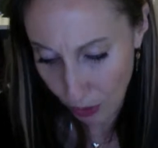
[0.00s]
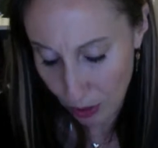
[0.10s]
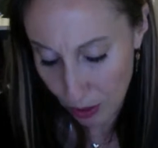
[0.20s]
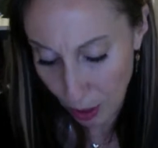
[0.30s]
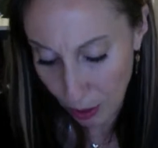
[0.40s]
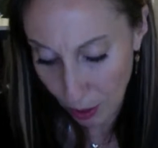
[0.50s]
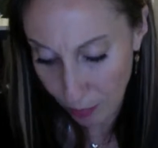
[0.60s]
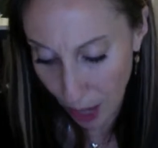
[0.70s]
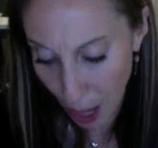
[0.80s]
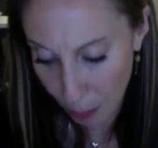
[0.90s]
the son of
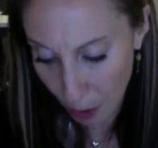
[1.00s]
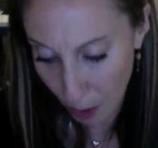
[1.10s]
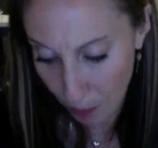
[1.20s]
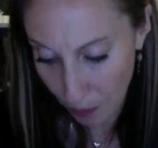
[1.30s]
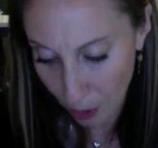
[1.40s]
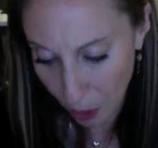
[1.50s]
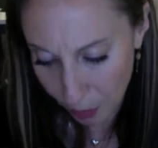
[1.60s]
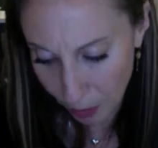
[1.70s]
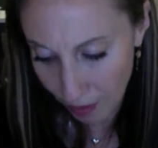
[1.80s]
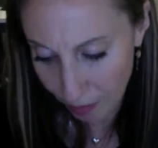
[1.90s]
Amram, the
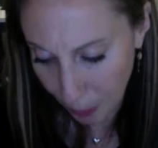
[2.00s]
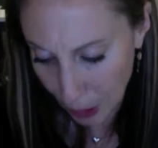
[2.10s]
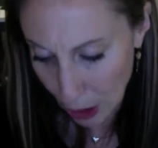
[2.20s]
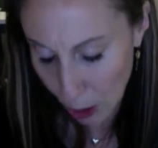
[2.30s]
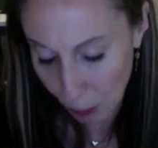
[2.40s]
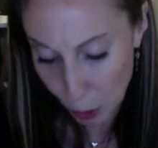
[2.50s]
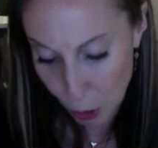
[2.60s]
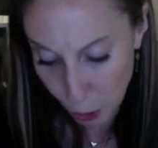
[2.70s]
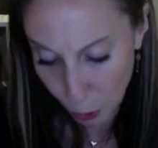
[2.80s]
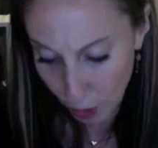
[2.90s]
lover of peace, the
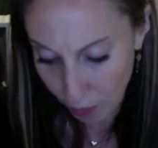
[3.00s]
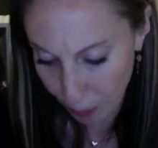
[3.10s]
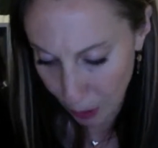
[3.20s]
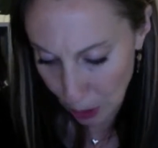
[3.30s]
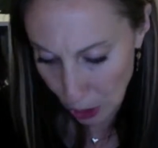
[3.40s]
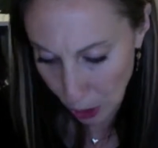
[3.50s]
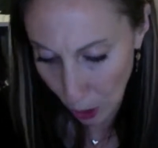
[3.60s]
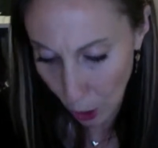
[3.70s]
pursuer of peace,